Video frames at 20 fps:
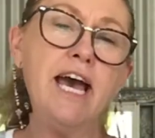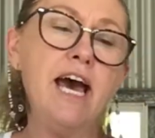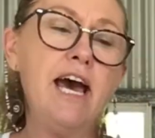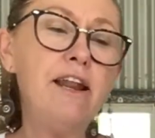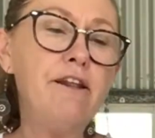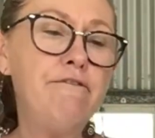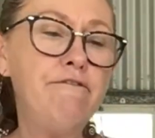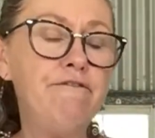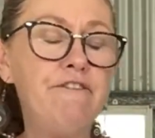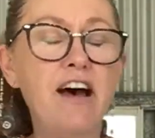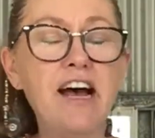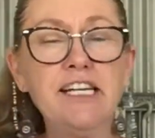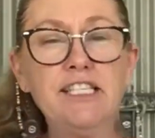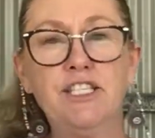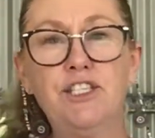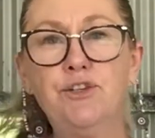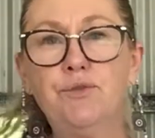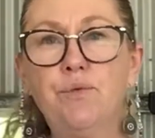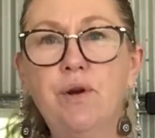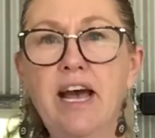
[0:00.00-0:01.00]
at a
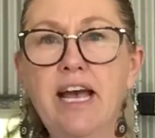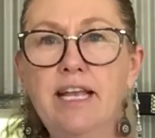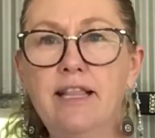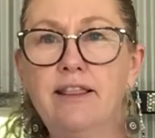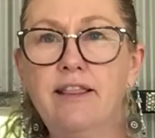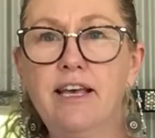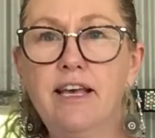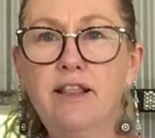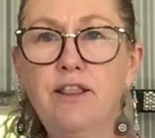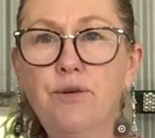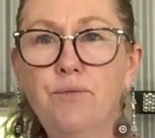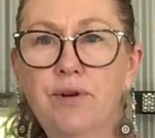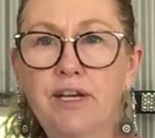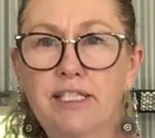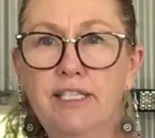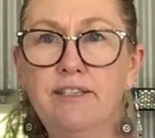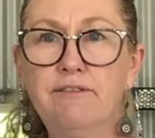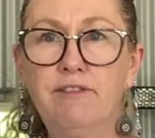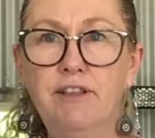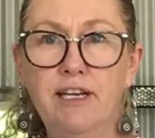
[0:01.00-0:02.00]
faster rate than the
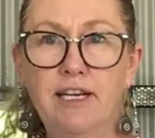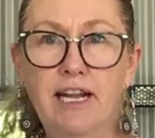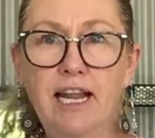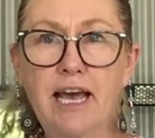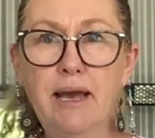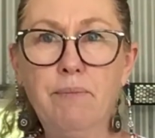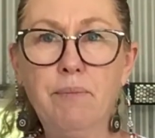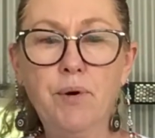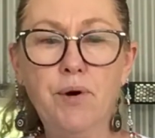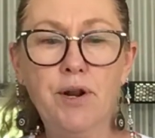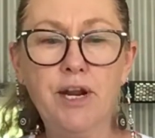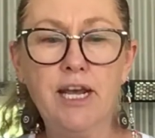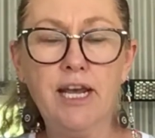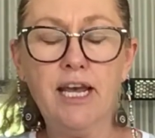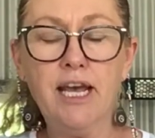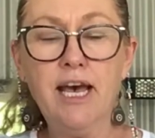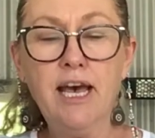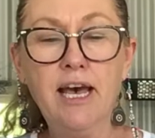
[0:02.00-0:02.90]
rest of the clay body.